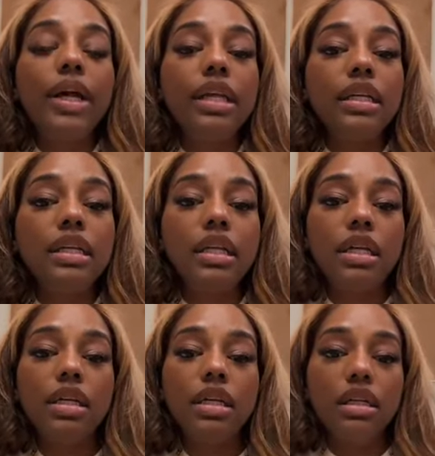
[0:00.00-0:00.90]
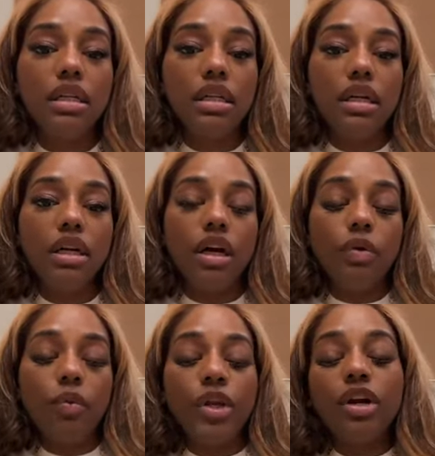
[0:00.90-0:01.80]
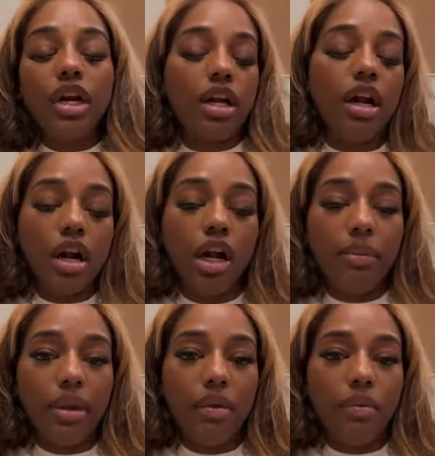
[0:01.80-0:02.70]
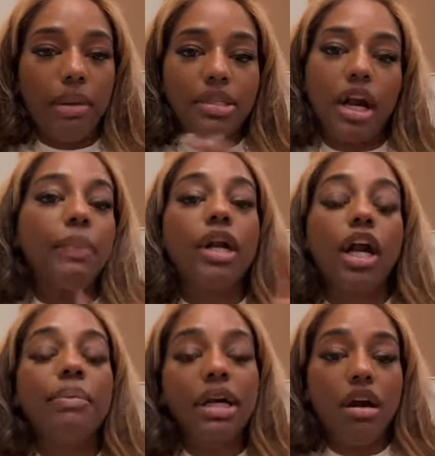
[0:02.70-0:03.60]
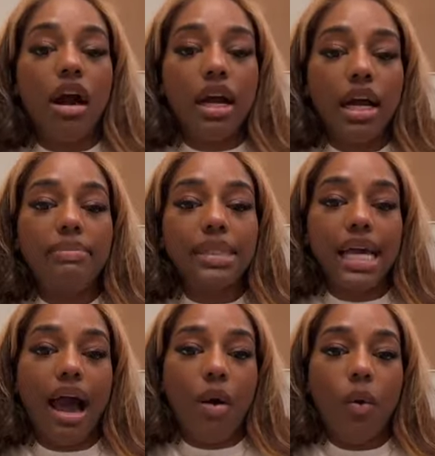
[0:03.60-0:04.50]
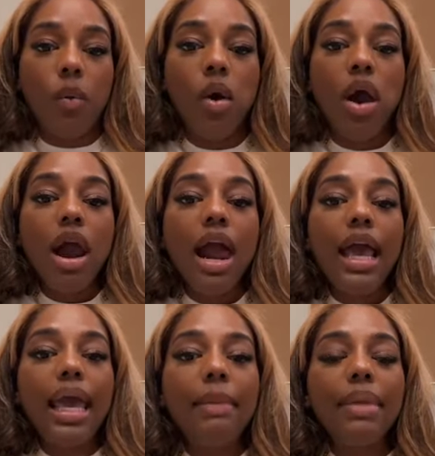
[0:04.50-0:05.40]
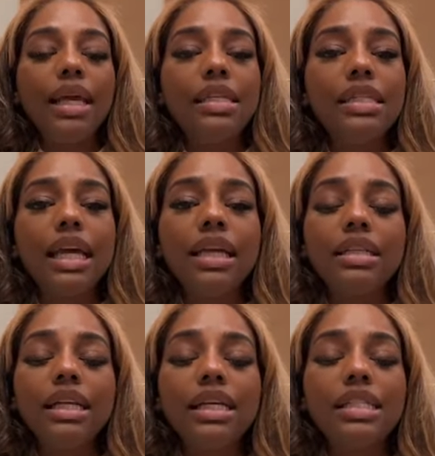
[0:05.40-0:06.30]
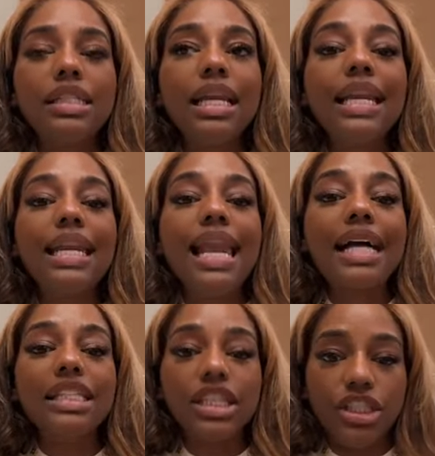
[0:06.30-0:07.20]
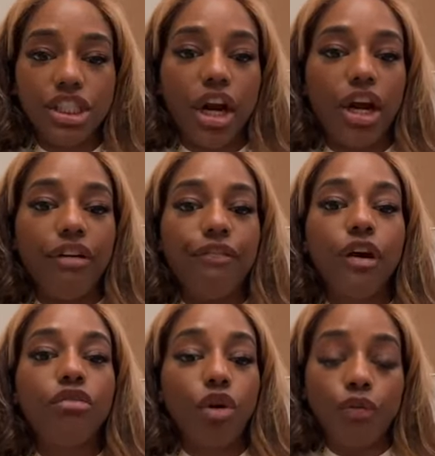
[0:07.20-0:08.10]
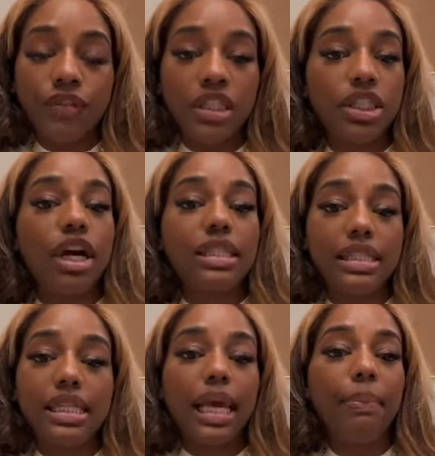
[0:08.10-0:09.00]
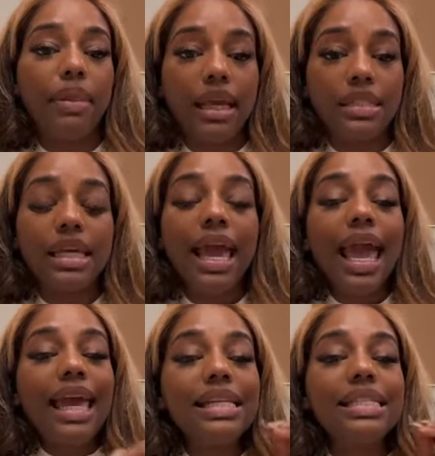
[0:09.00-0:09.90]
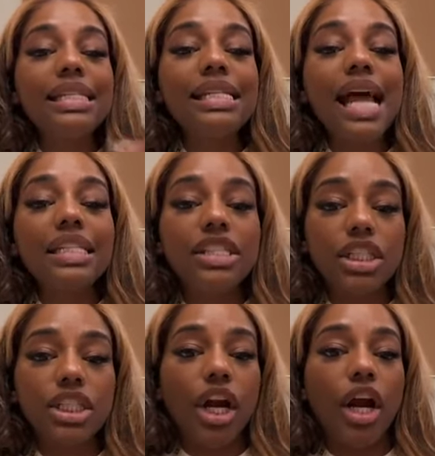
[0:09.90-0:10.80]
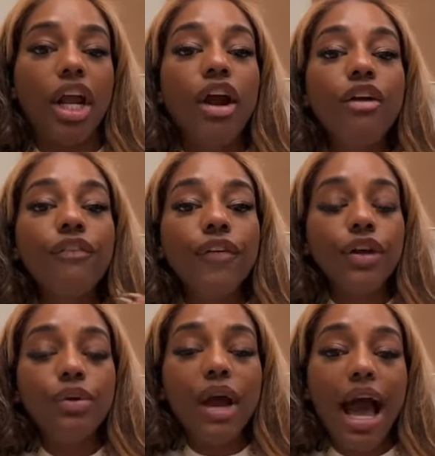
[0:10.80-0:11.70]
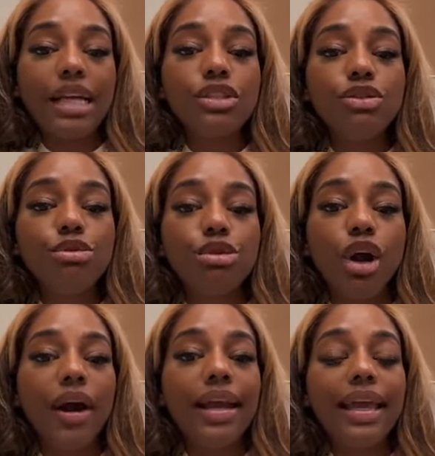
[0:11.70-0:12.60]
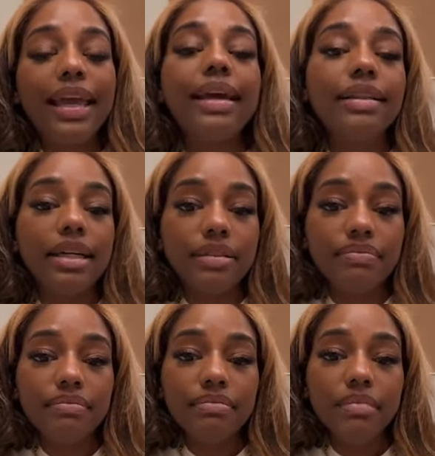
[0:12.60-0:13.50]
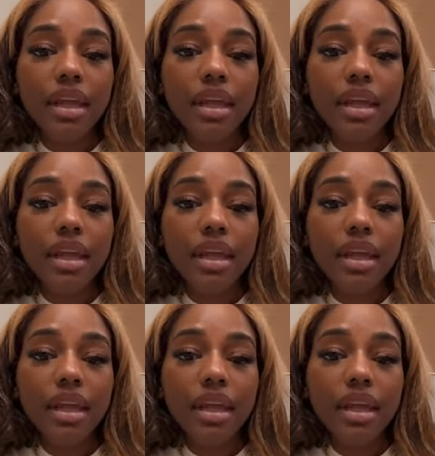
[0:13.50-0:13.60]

When you're in a Hermit, I'm sorry, when a Hermit card comes out, it means it is necessary for growth to start to take place. It is necessary for you guys to start healing.